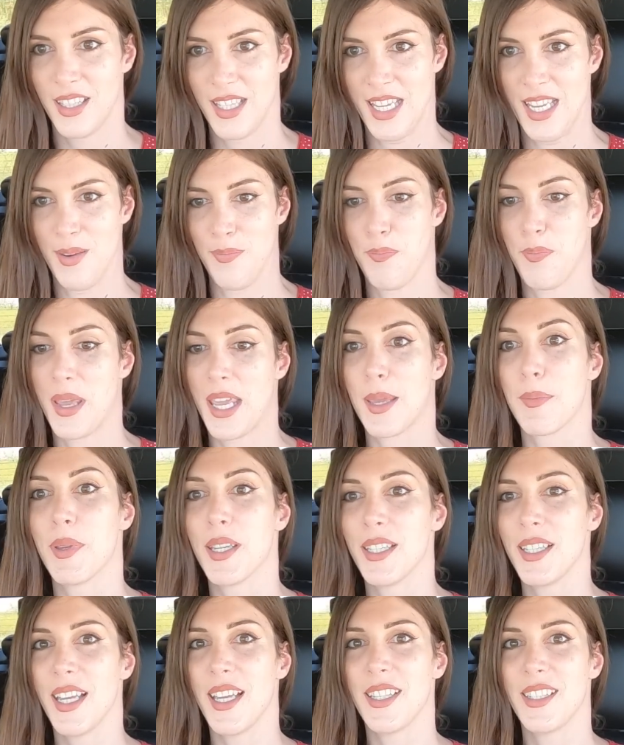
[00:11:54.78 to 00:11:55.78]
and
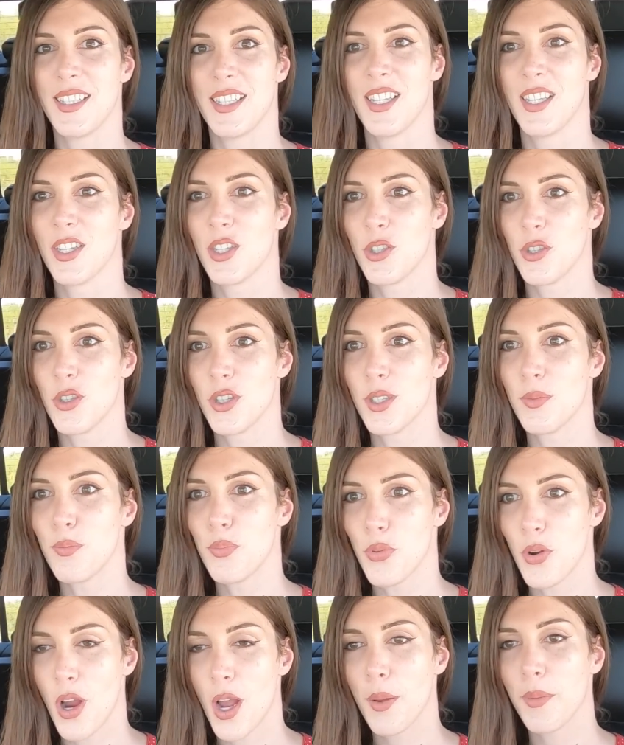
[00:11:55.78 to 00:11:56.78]
BB'd it, you could
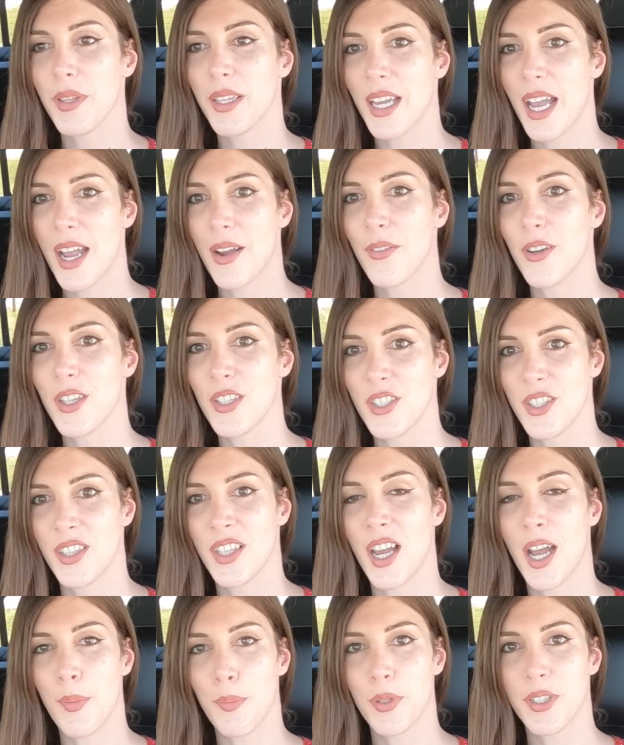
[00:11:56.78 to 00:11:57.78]
probably average in
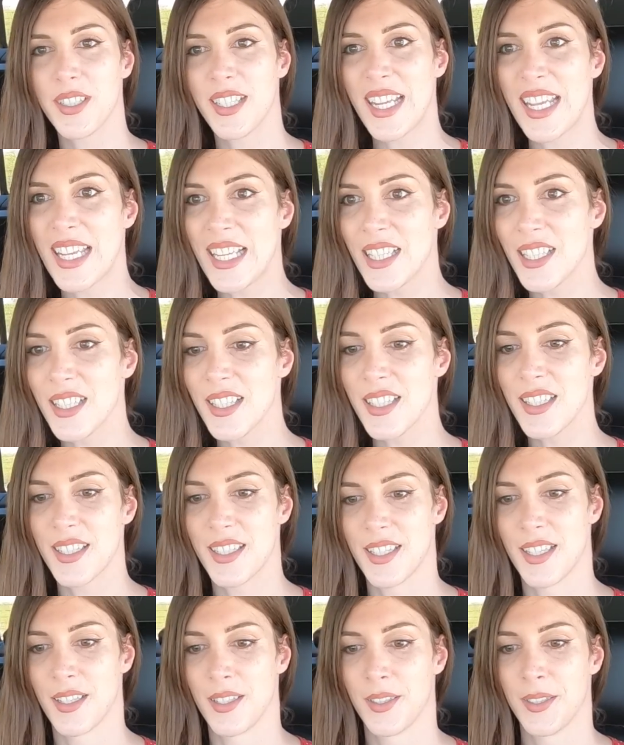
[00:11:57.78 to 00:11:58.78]
the upper
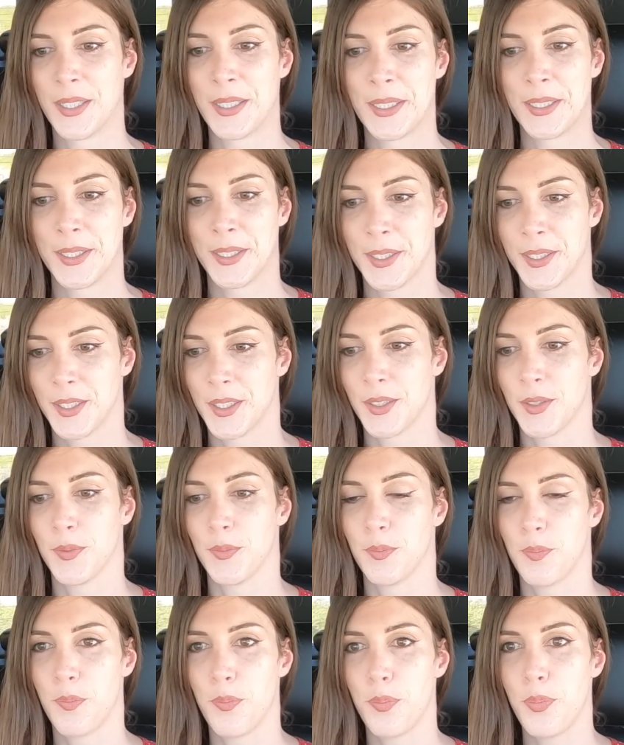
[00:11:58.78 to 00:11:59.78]
teens.
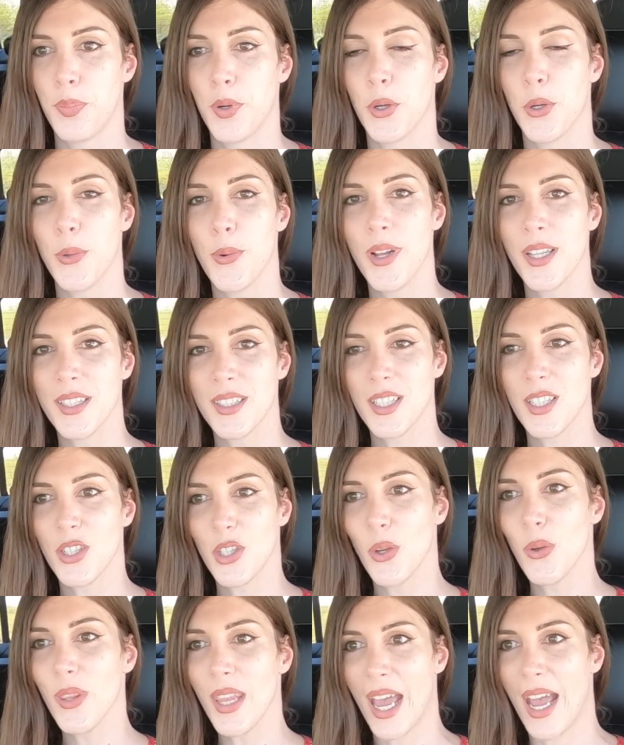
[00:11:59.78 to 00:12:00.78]
But who wants to
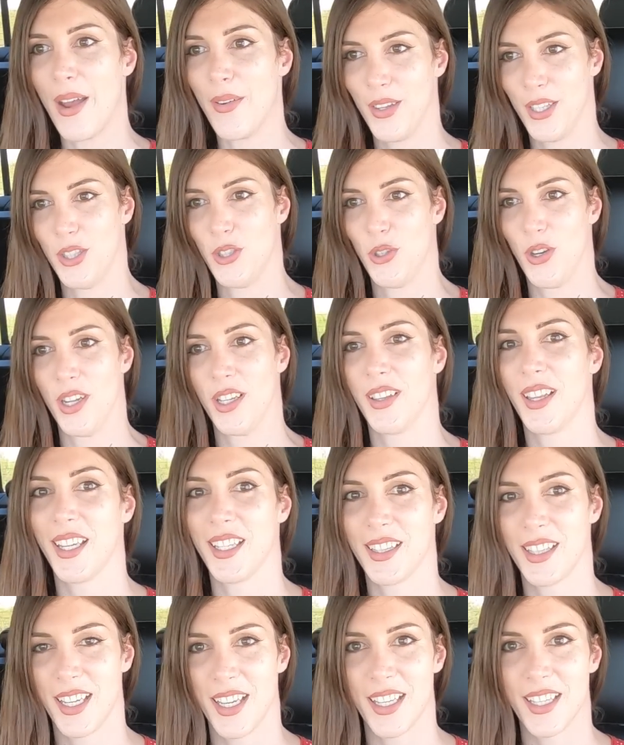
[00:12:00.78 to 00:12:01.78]
do that with a truck
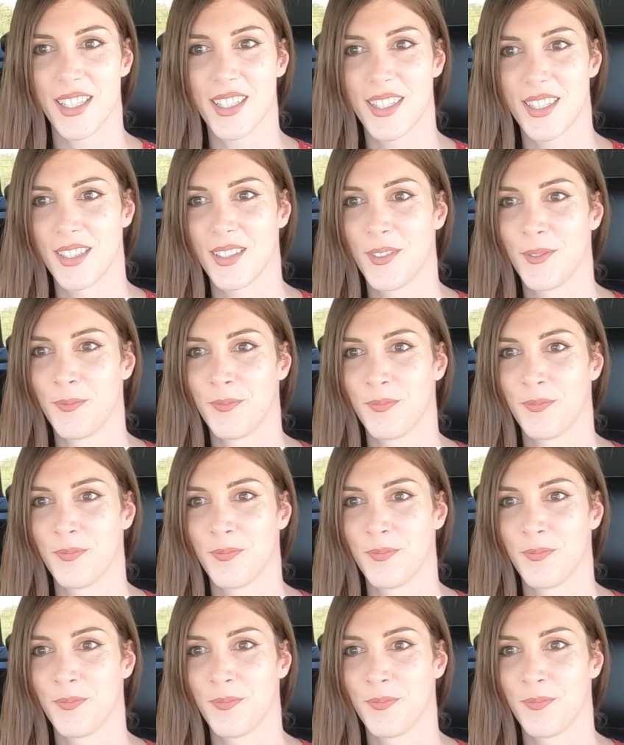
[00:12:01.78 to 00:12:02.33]
like this?